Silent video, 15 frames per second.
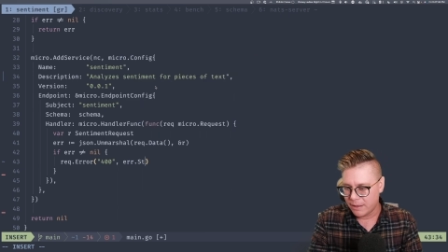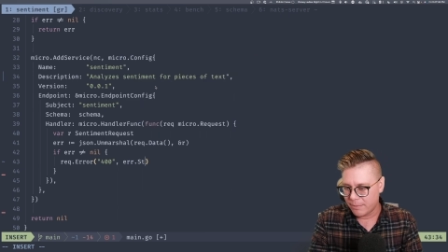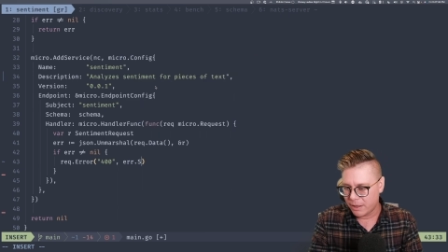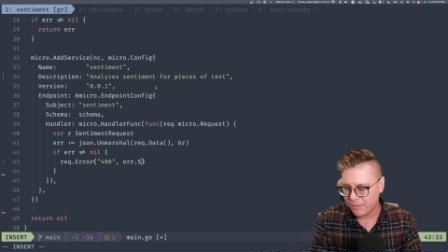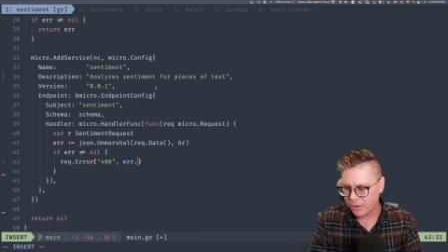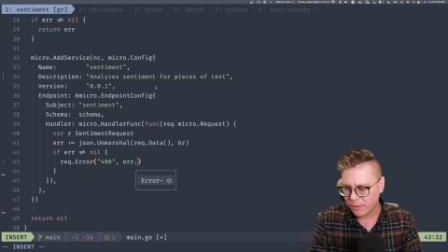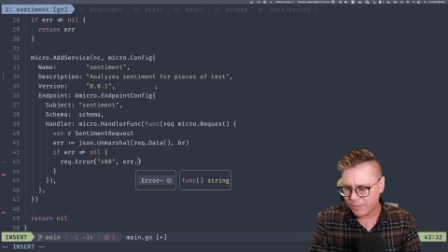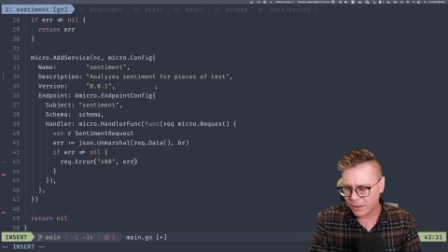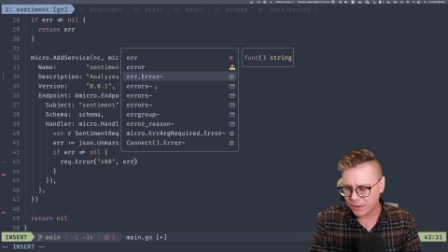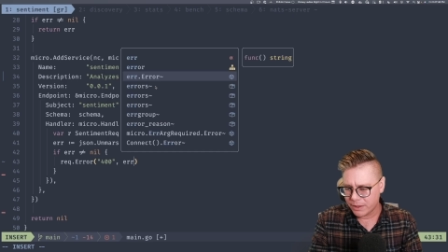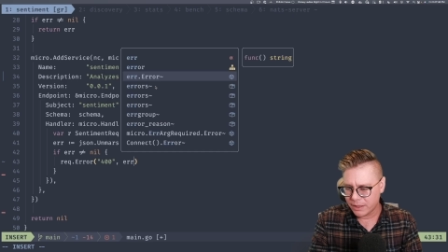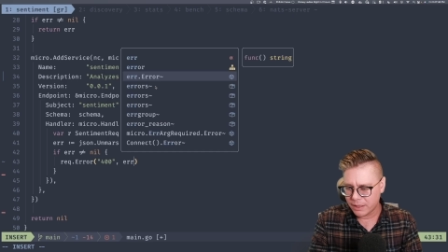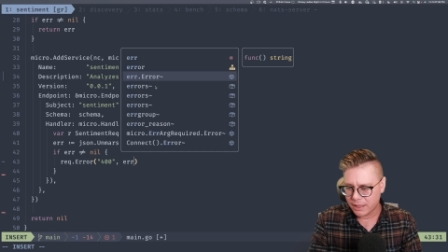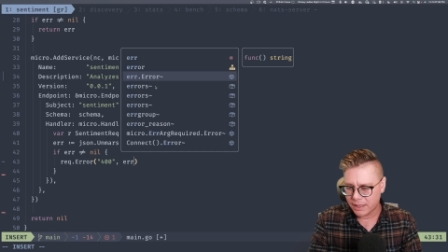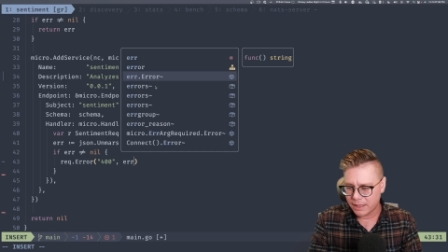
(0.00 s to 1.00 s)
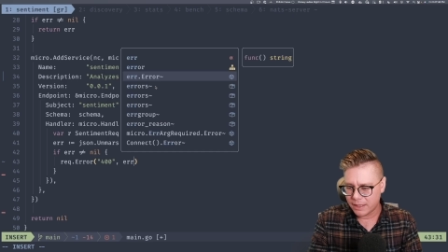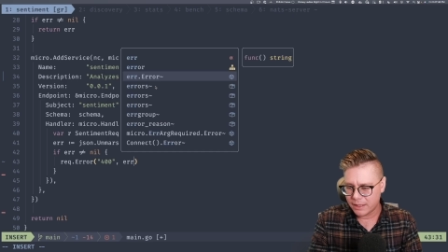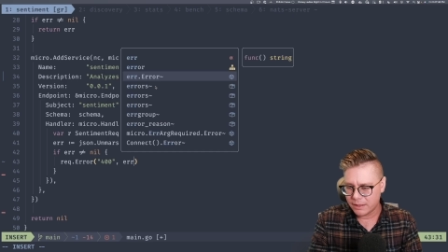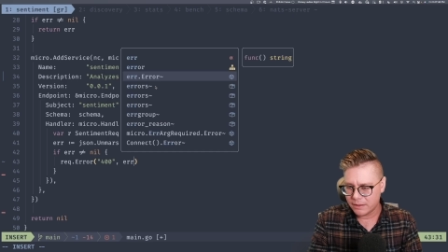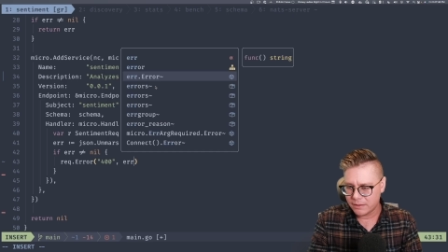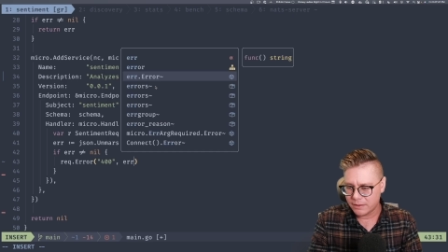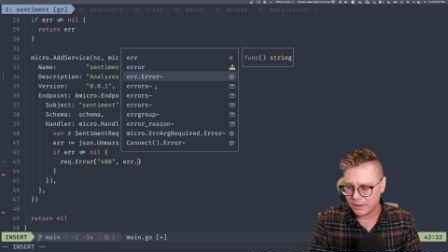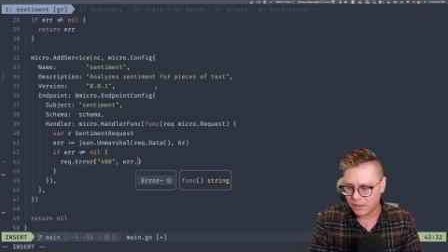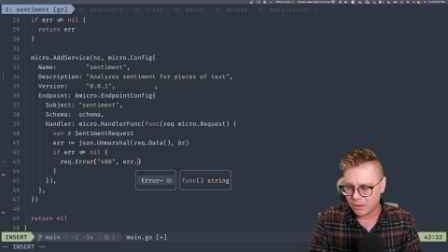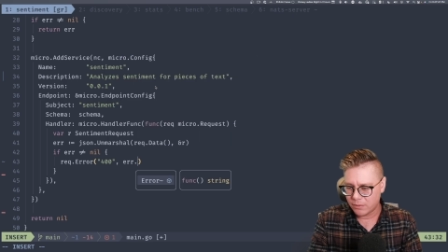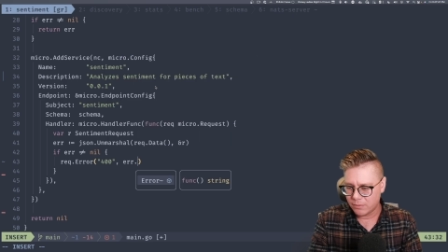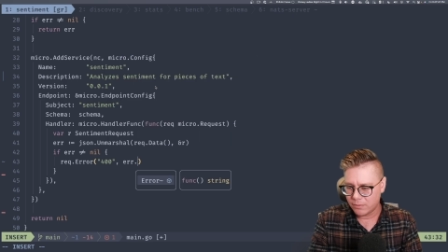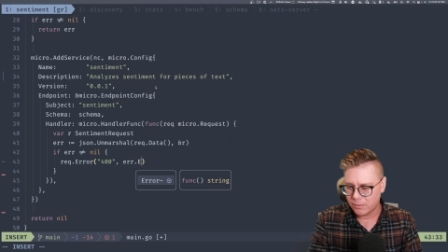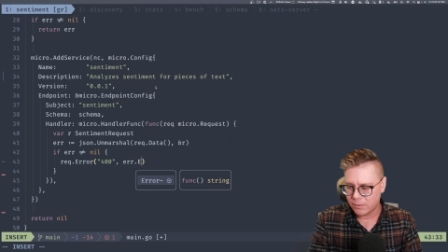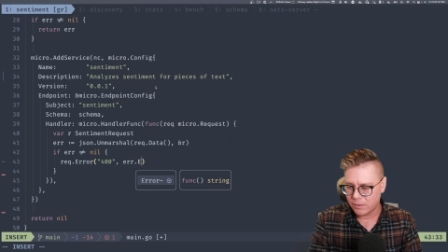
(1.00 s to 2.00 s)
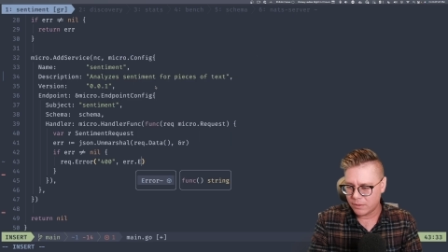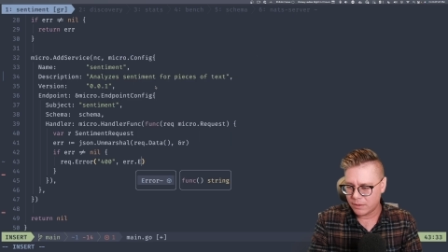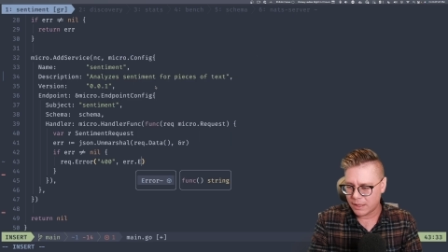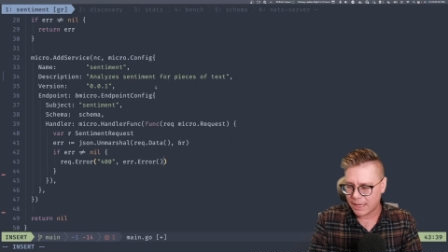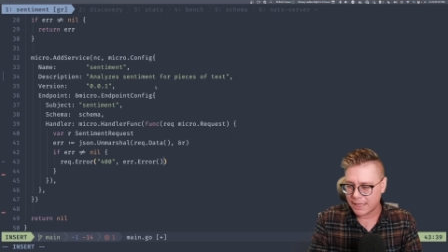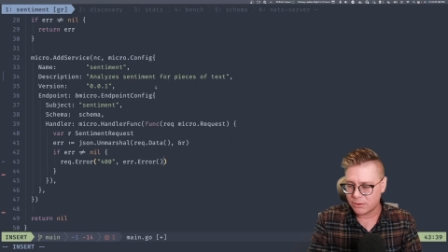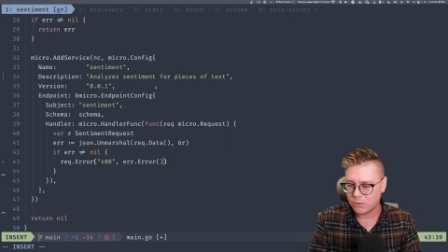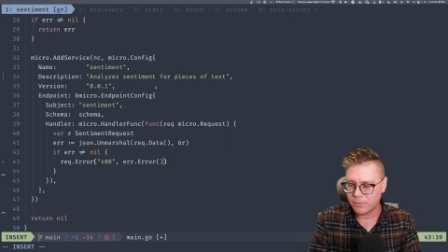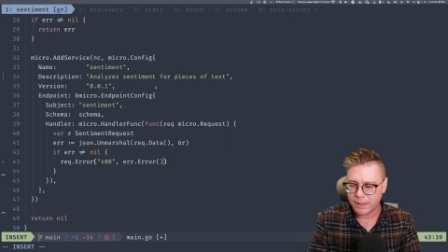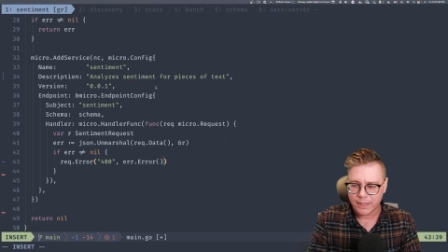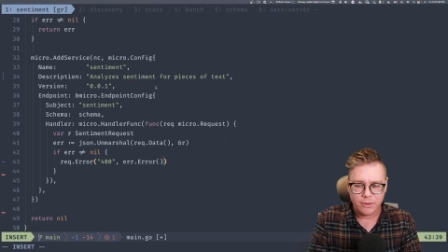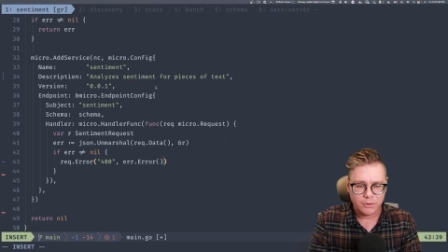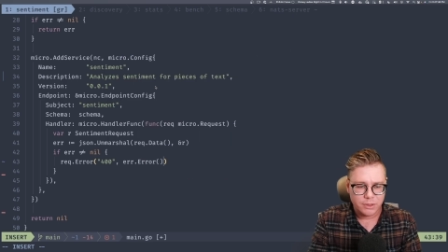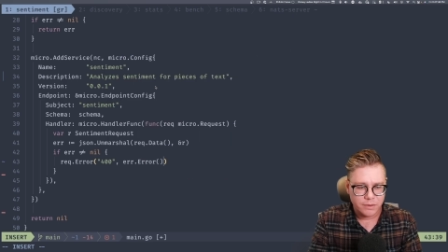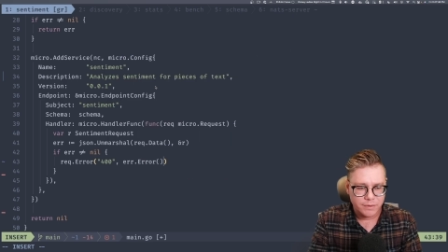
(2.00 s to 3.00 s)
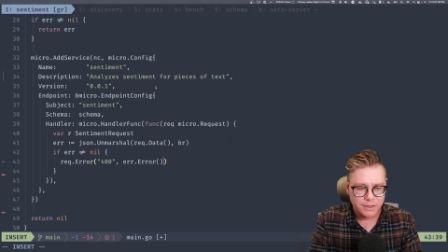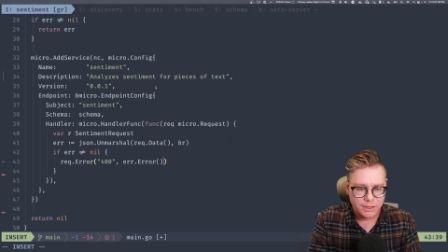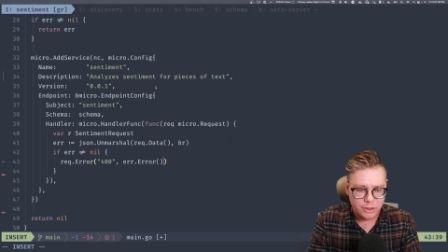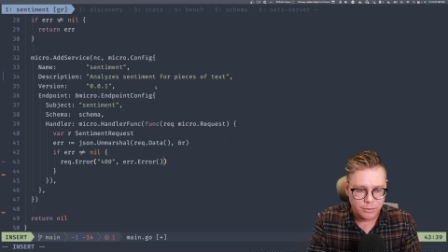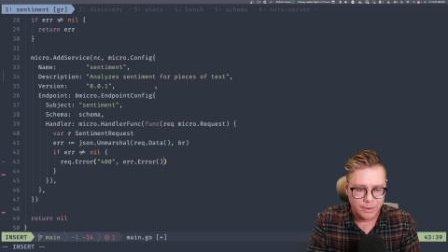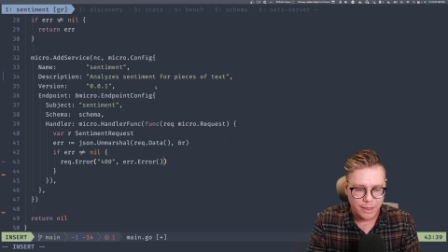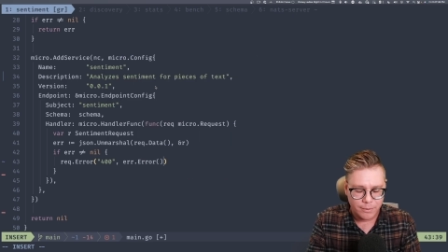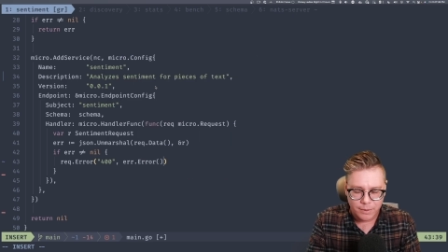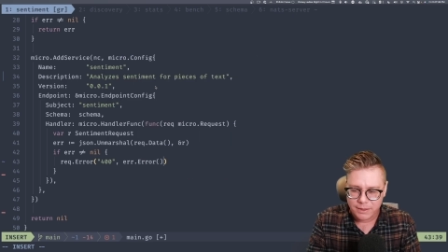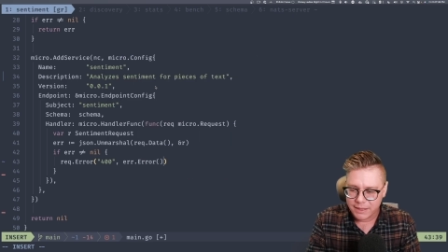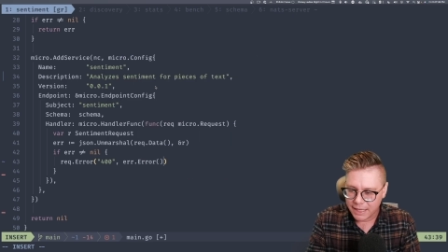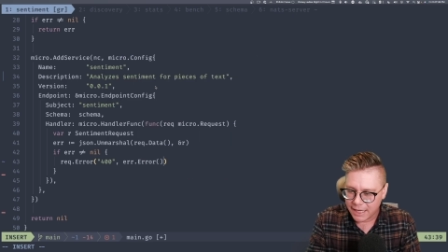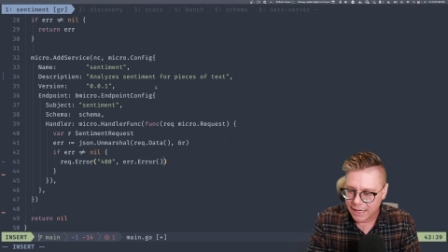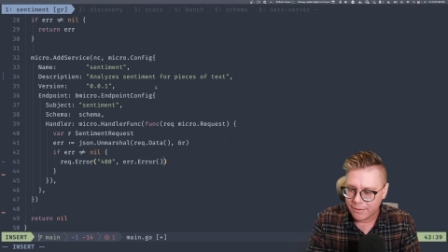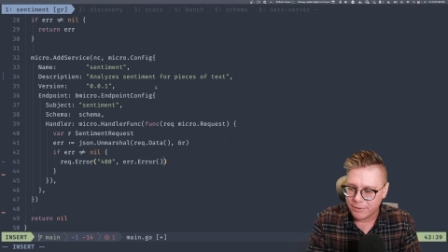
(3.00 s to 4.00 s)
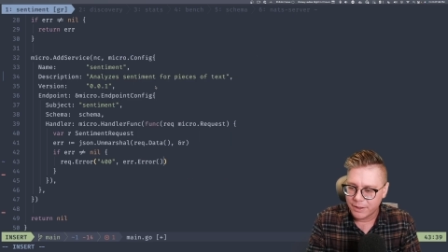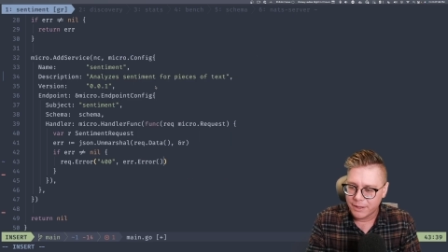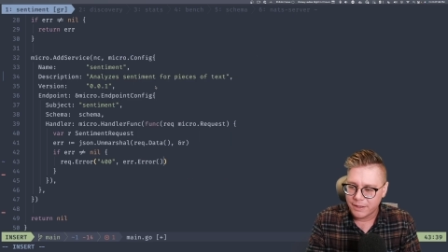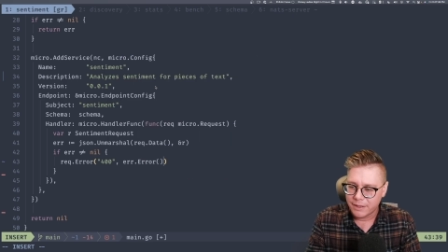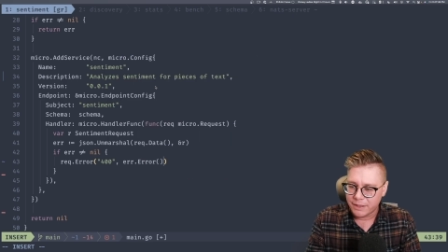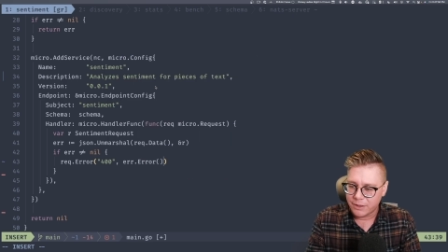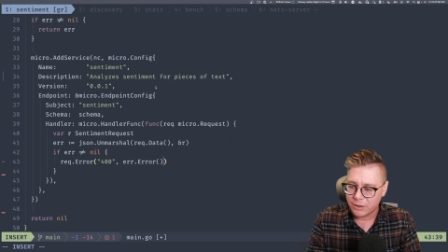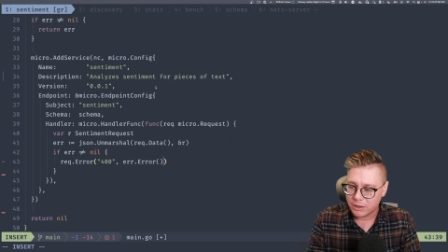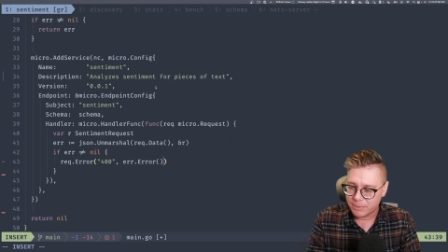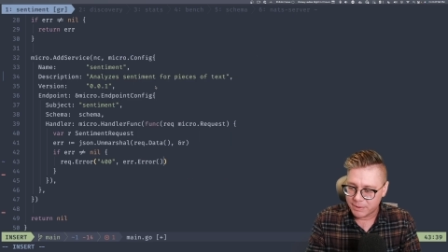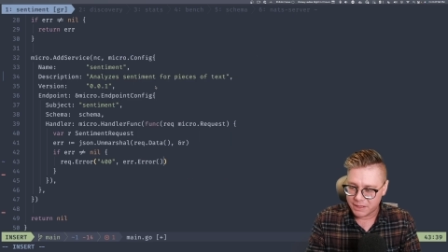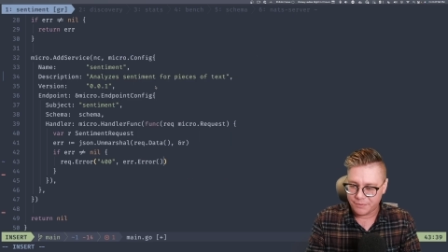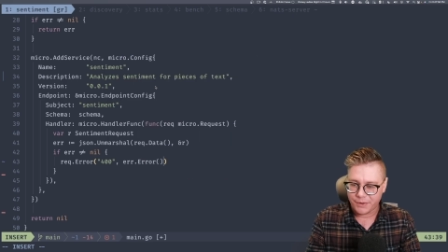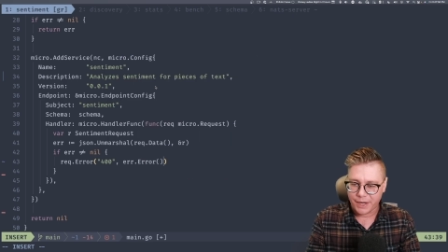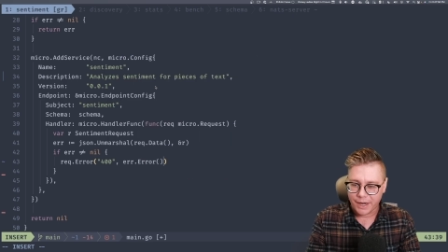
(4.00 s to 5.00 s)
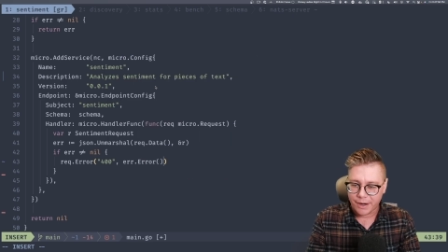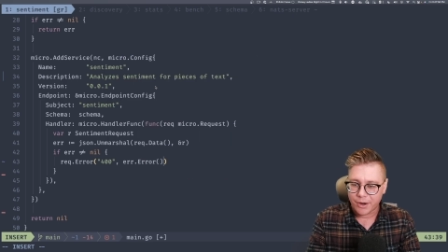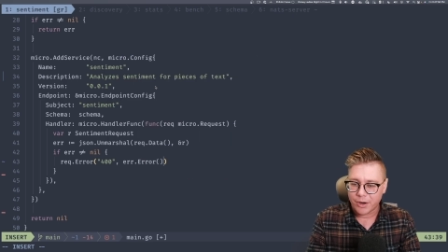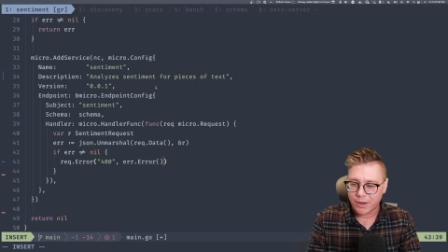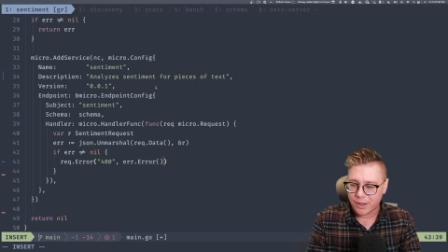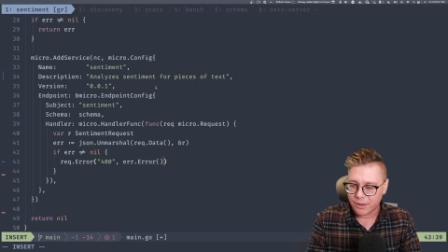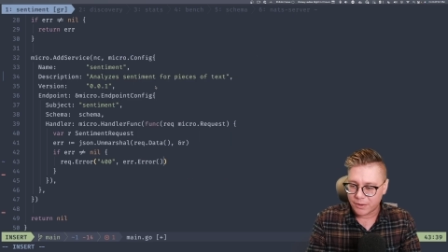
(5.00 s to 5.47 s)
But if you're building, you know, actual microservices, you might want to have, you know, specific error